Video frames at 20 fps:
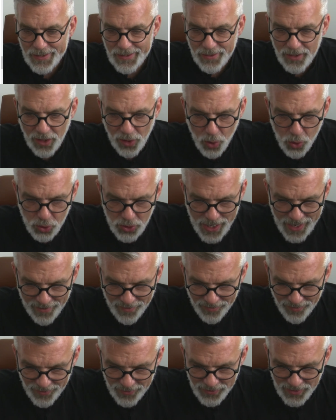The Long Now
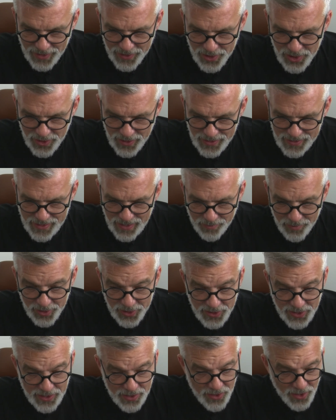Foundation,
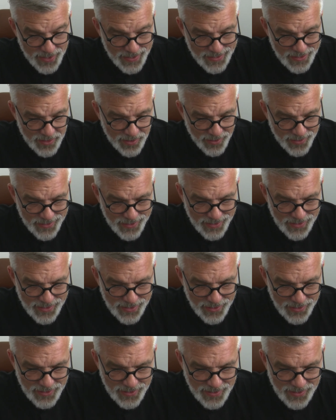established in 1996,